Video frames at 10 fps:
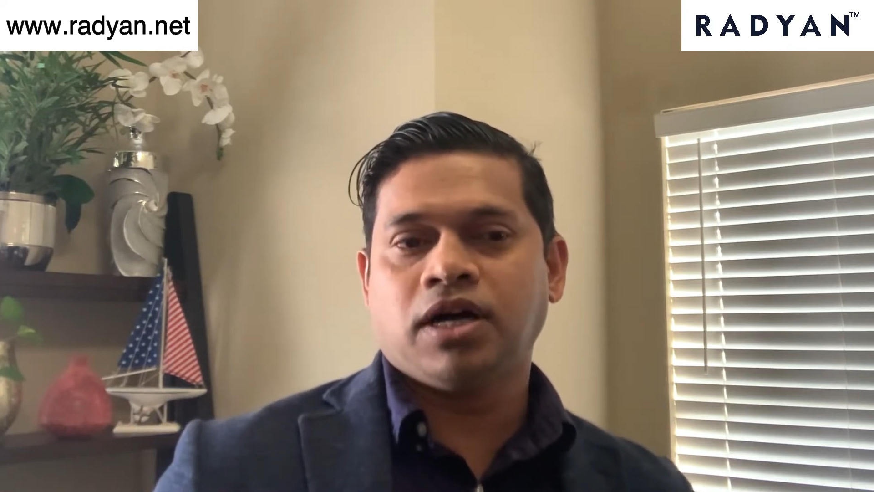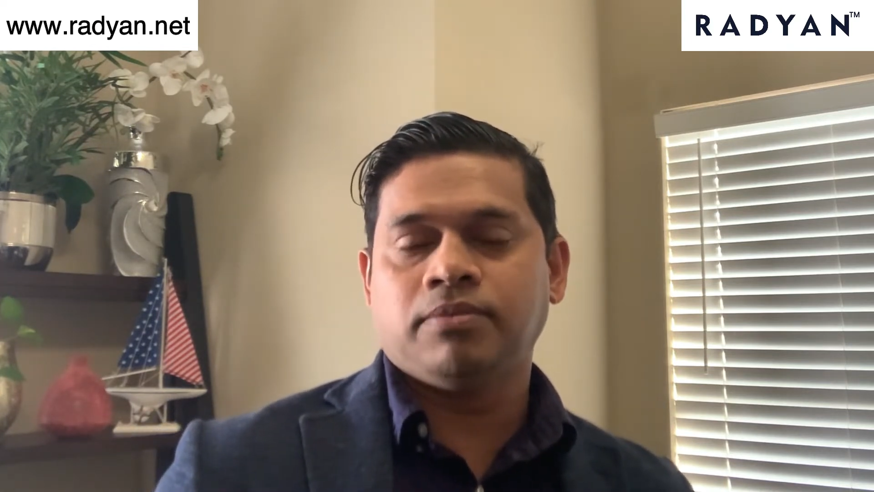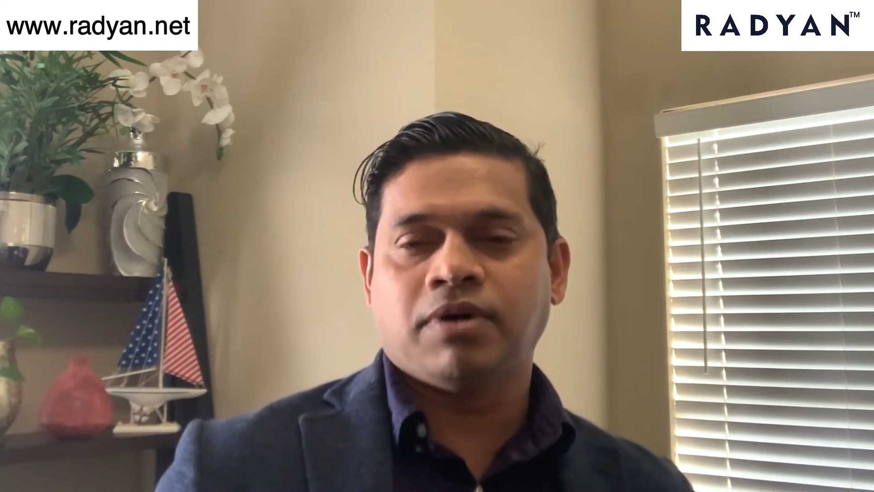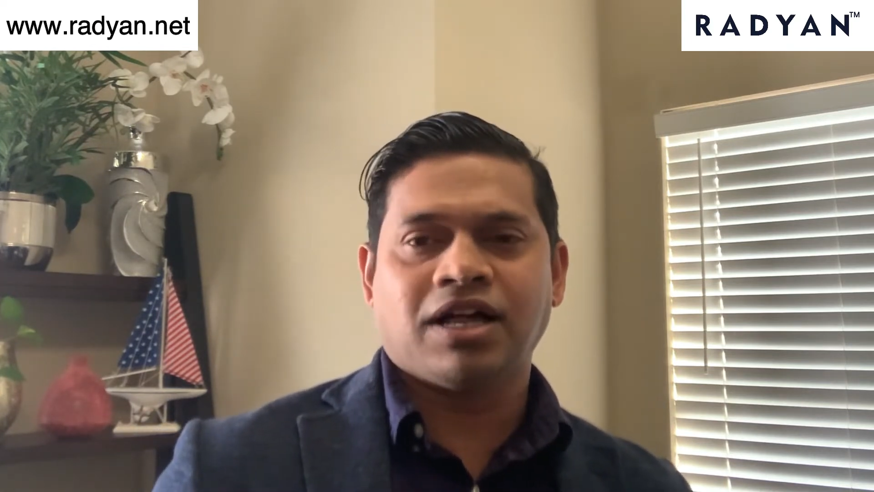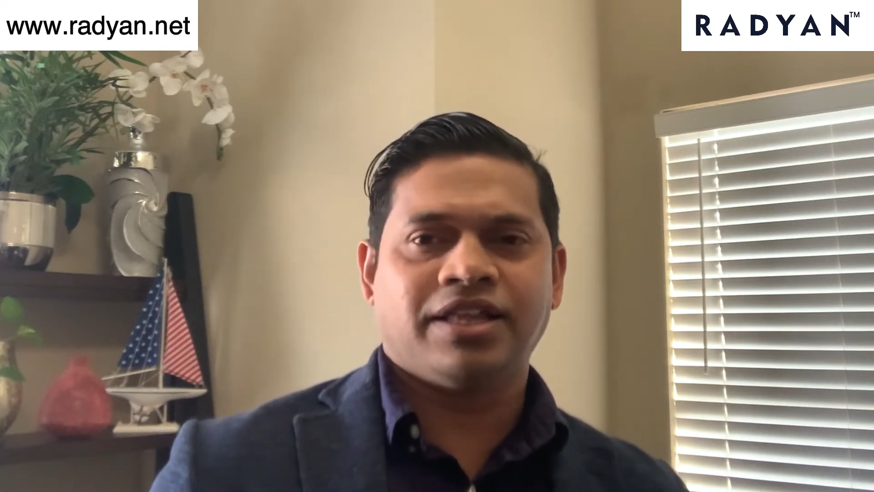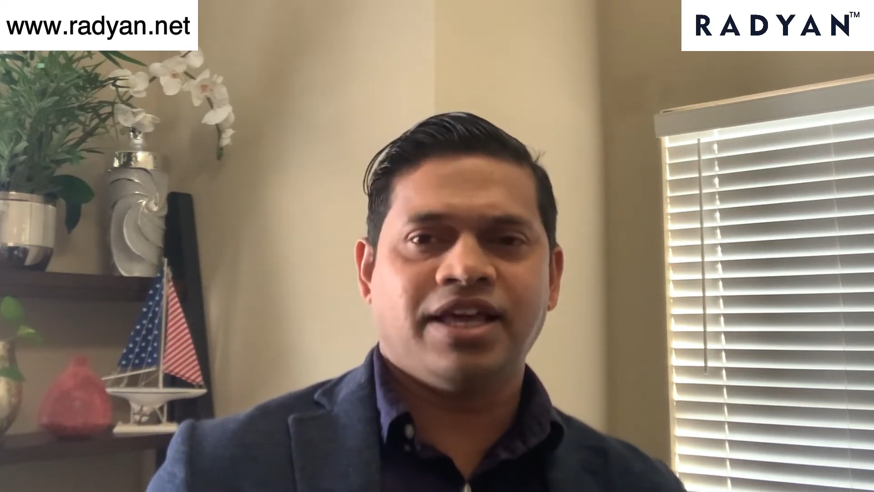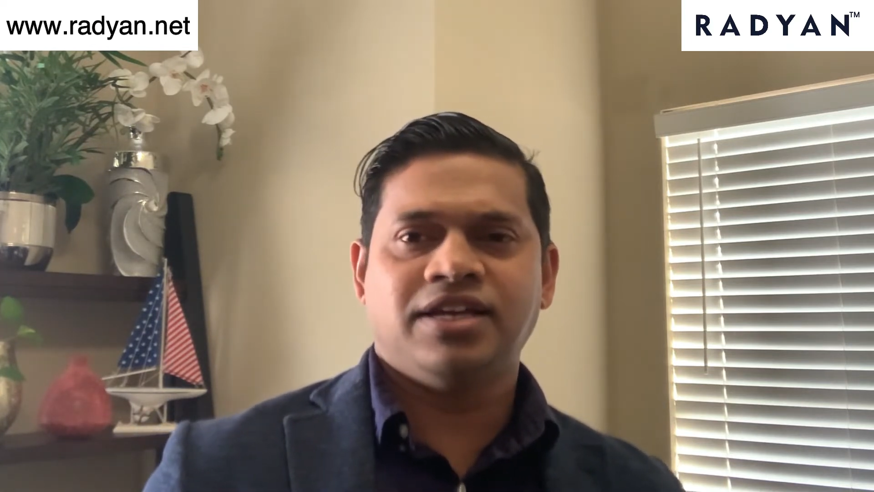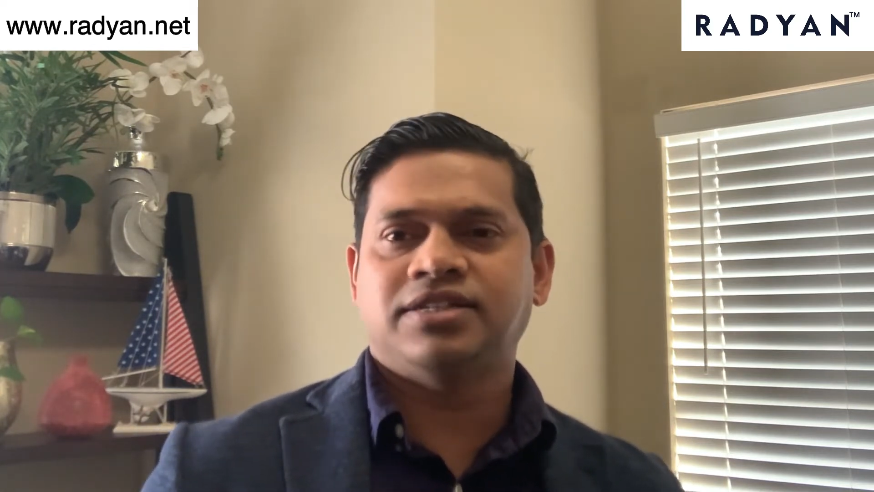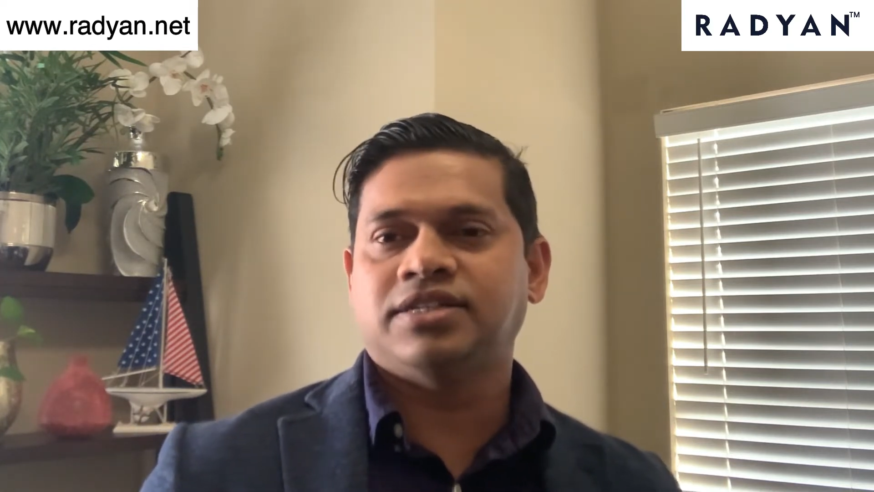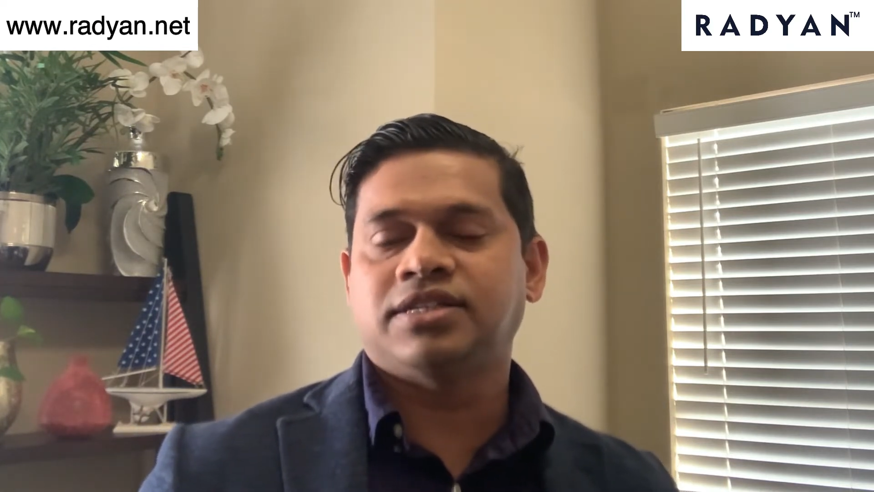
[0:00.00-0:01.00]

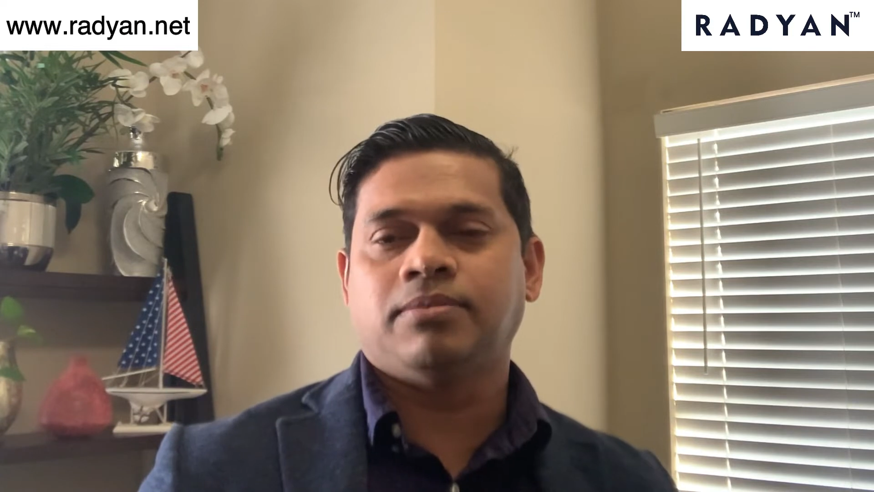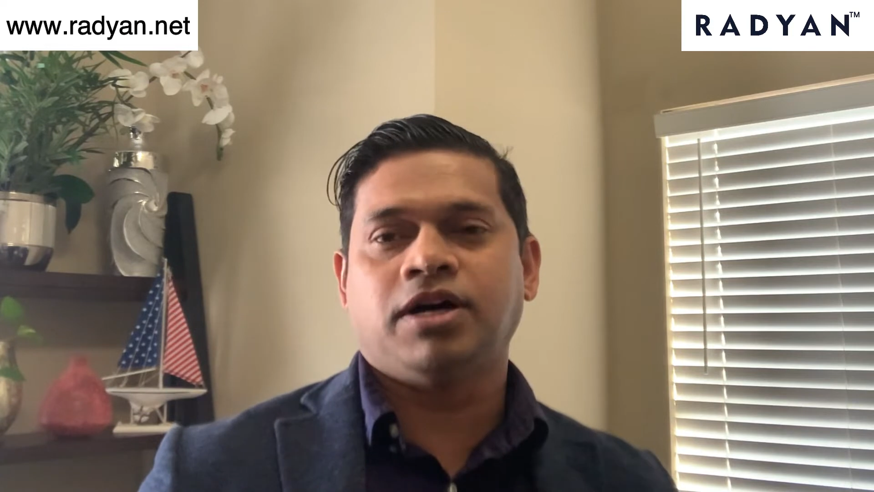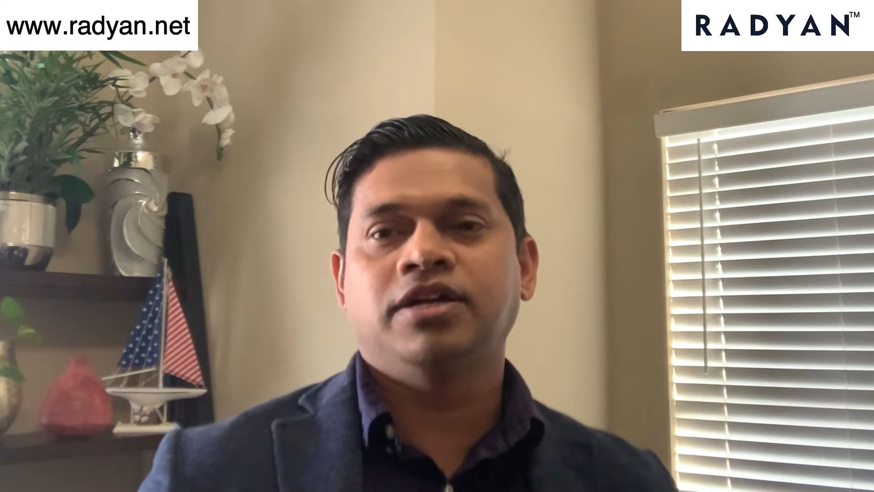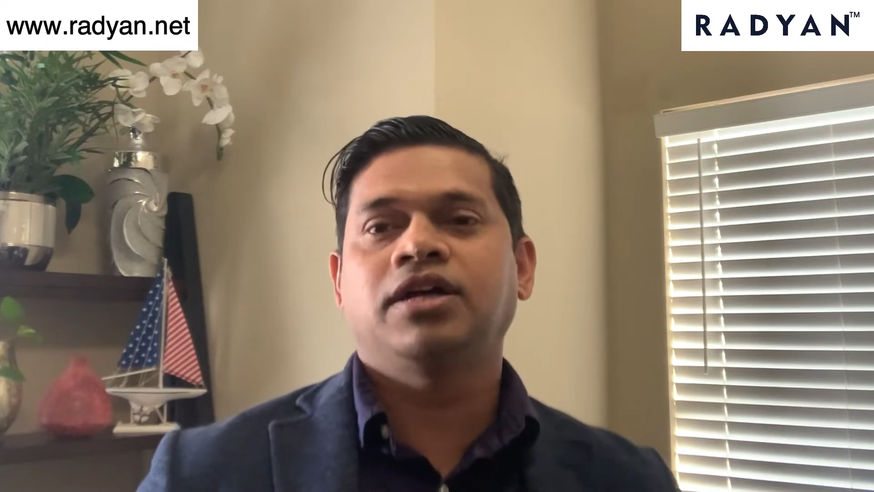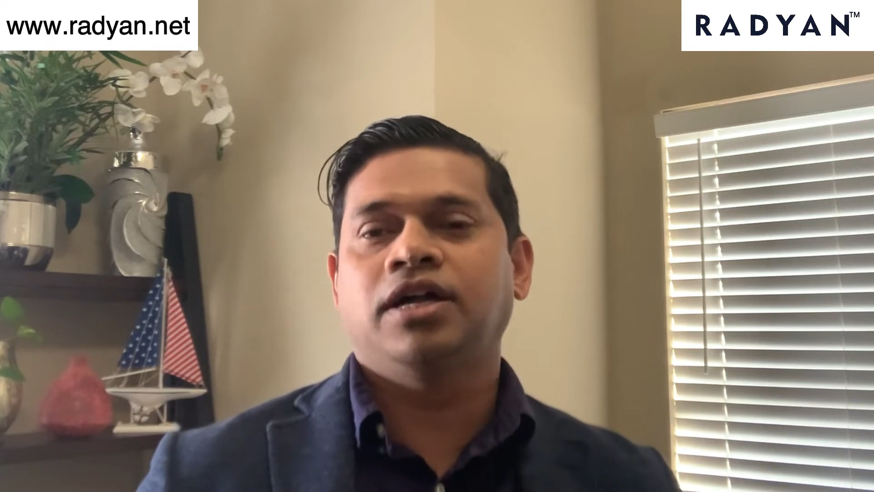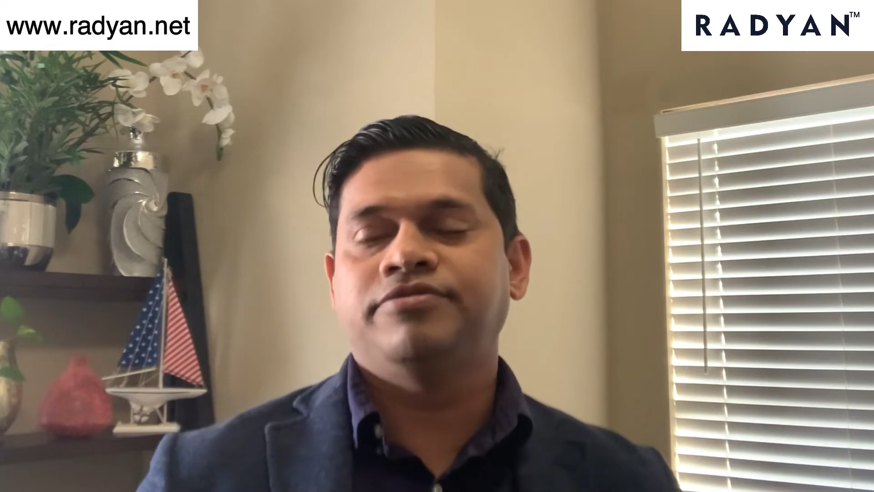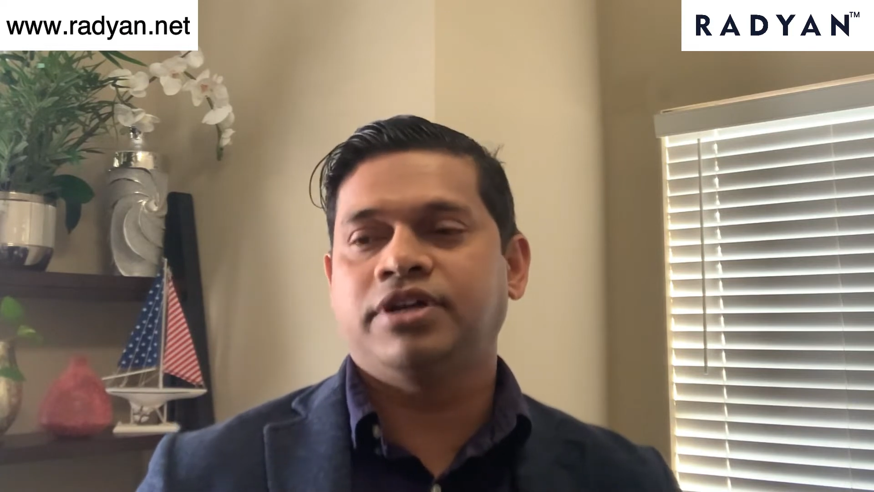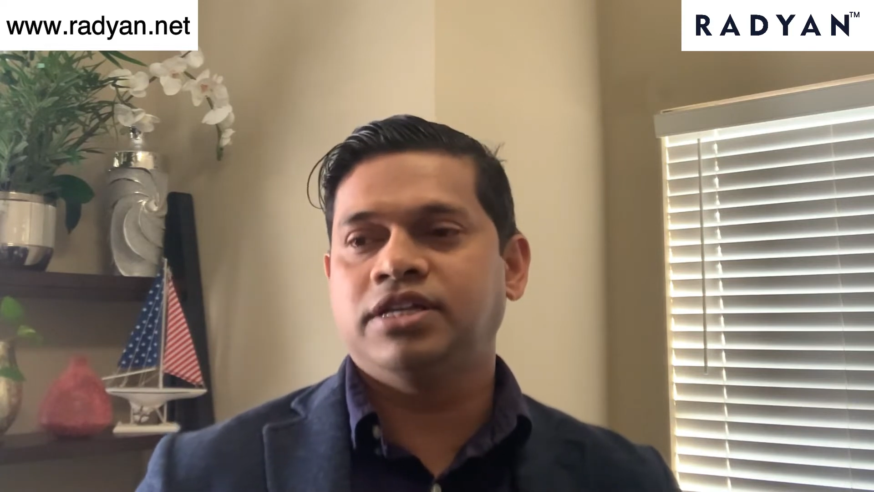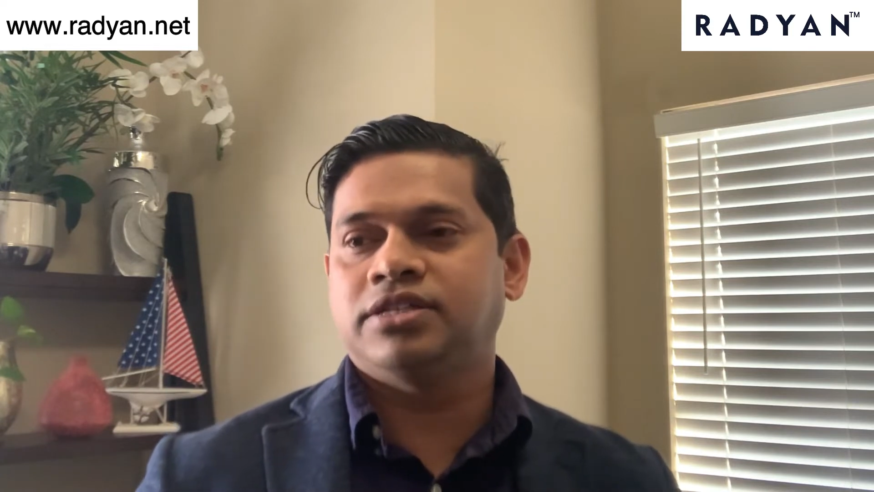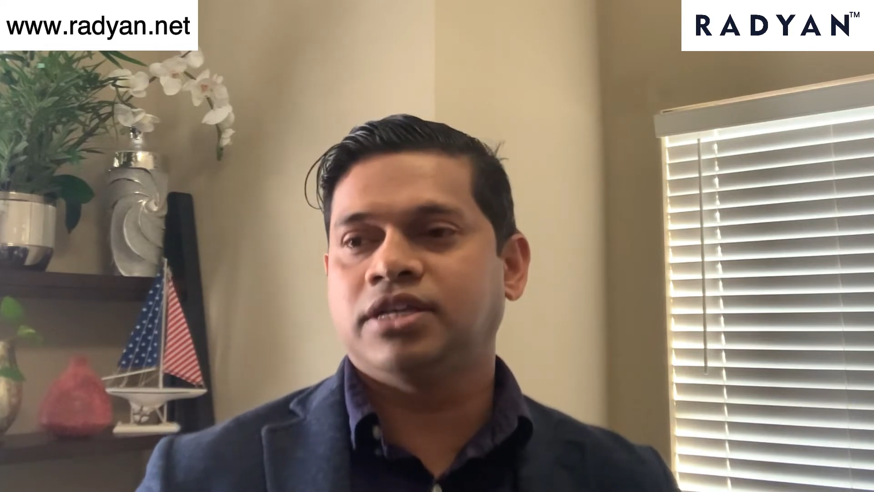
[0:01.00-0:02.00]
Bangladesh and some other
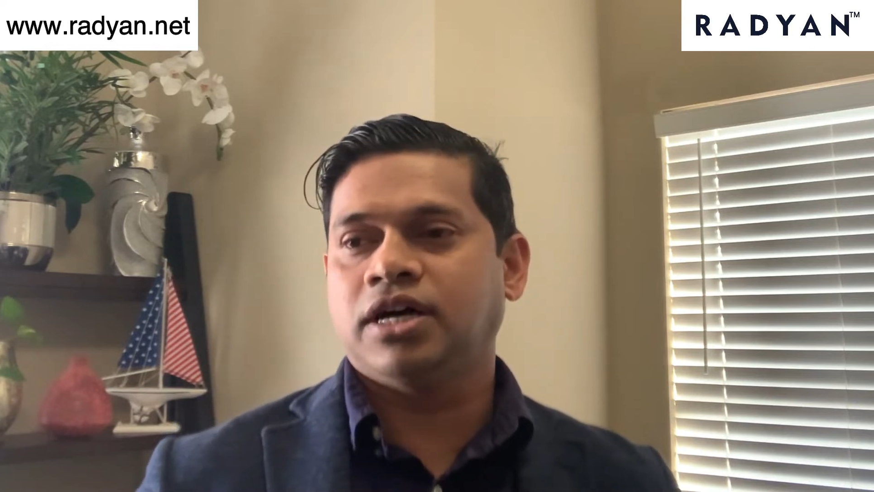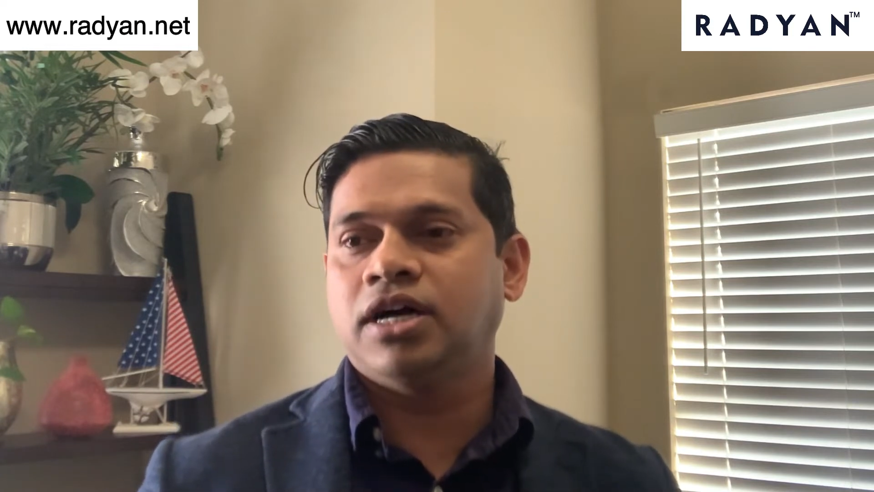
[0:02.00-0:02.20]
countries,